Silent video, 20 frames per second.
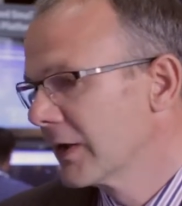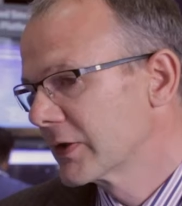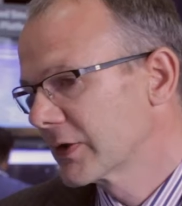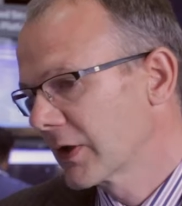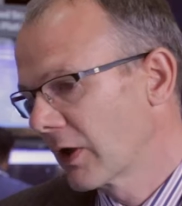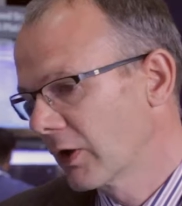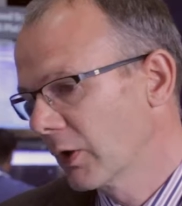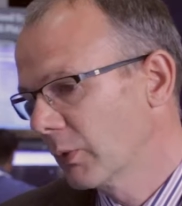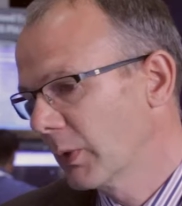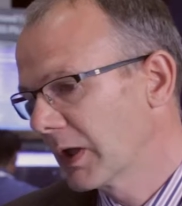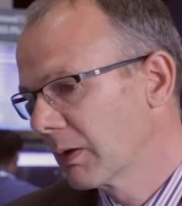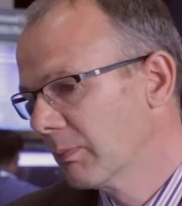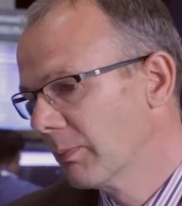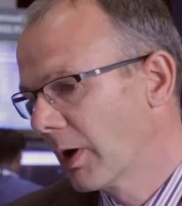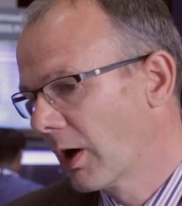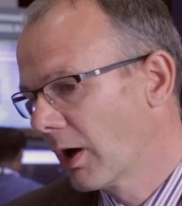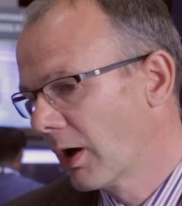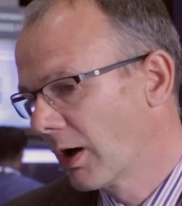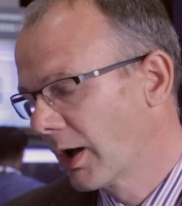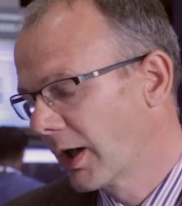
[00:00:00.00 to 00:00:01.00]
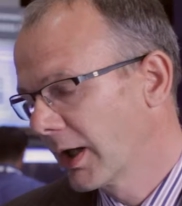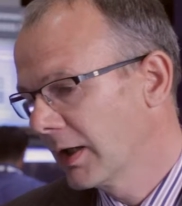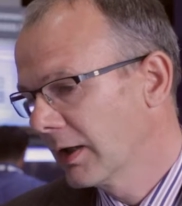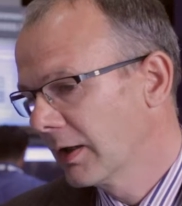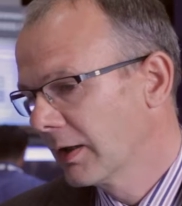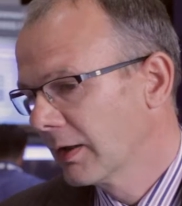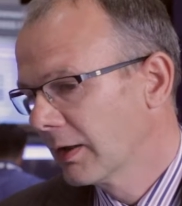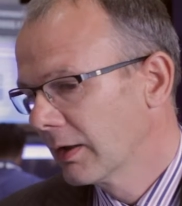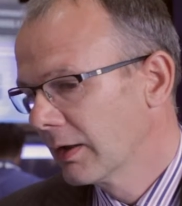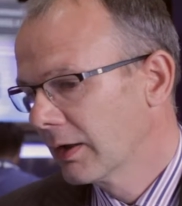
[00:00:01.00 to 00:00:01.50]
so that we can buy
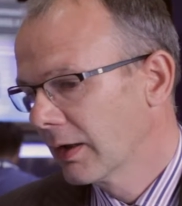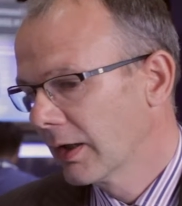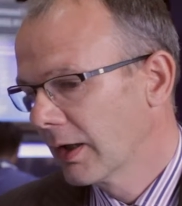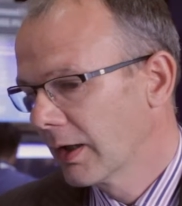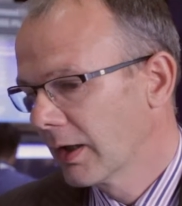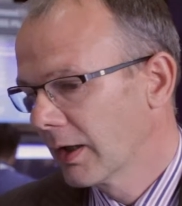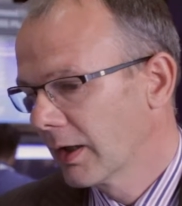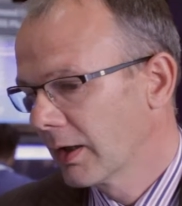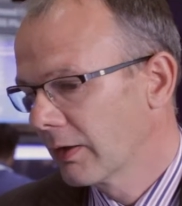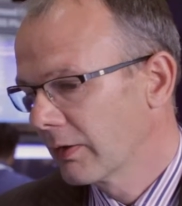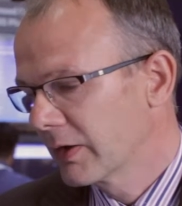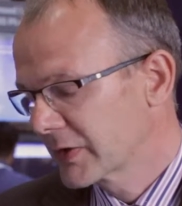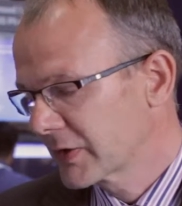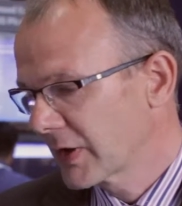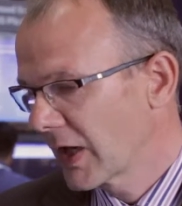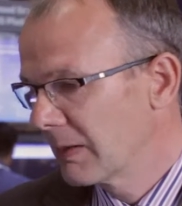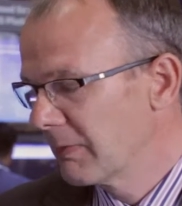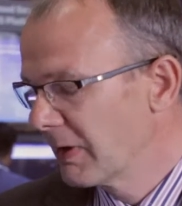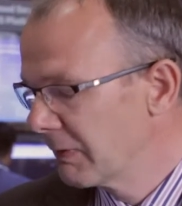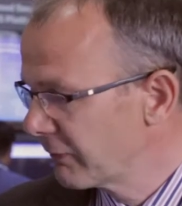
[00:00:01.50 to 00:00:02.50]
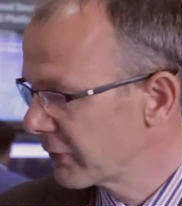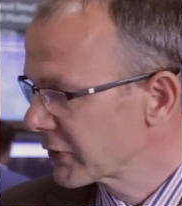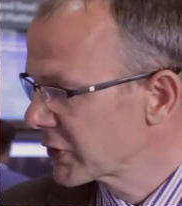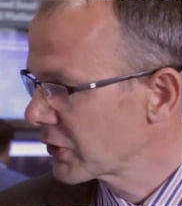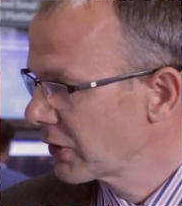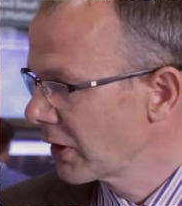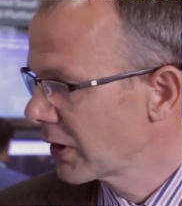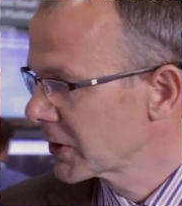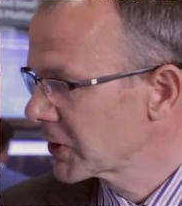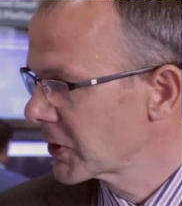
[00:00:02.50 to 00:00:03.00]
the same
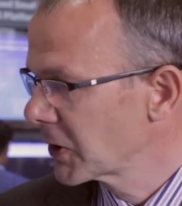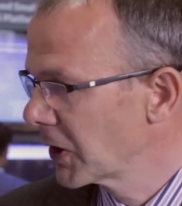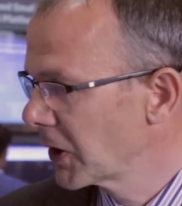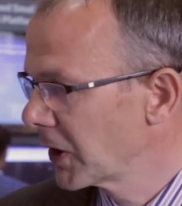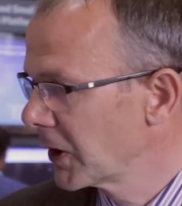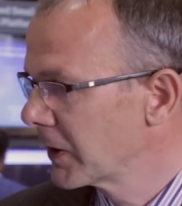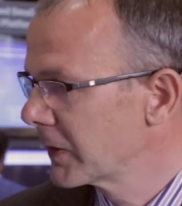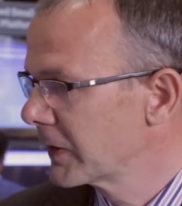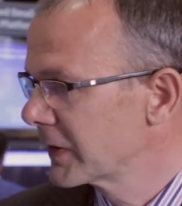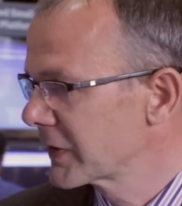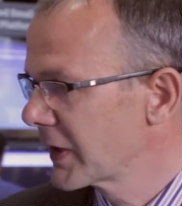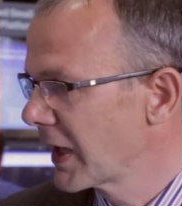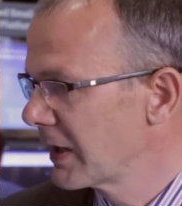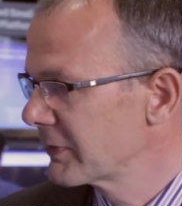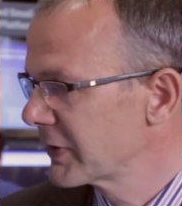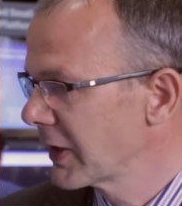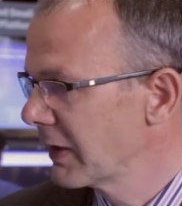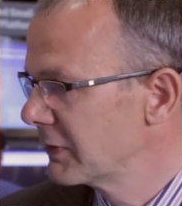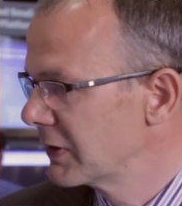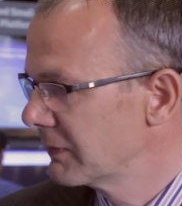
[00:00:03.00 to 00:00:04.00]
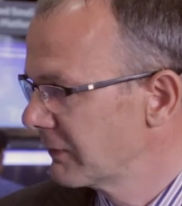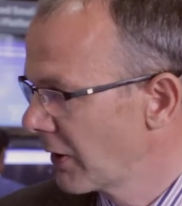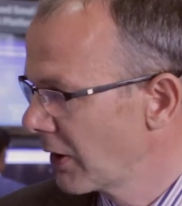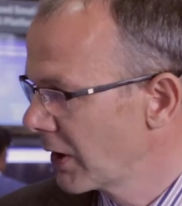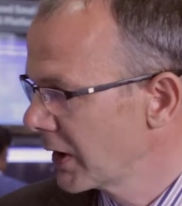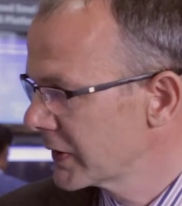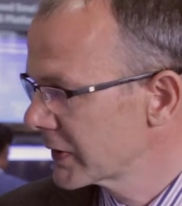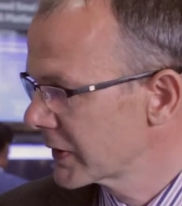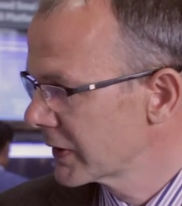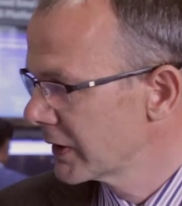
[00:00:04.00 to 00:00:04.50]
infrastructure, the same set of
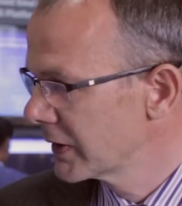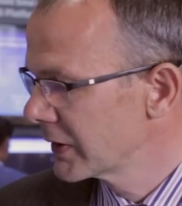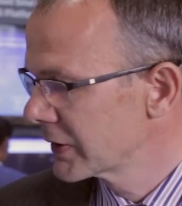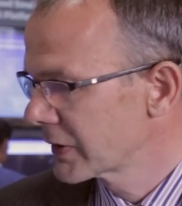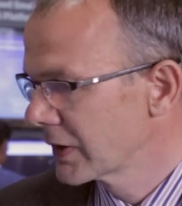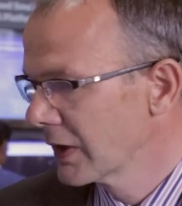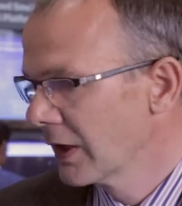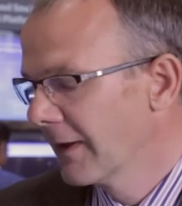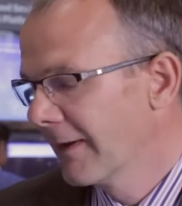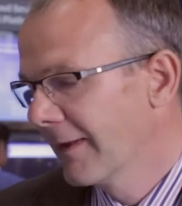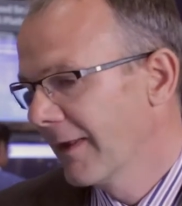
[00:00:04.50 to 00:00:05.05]
devices,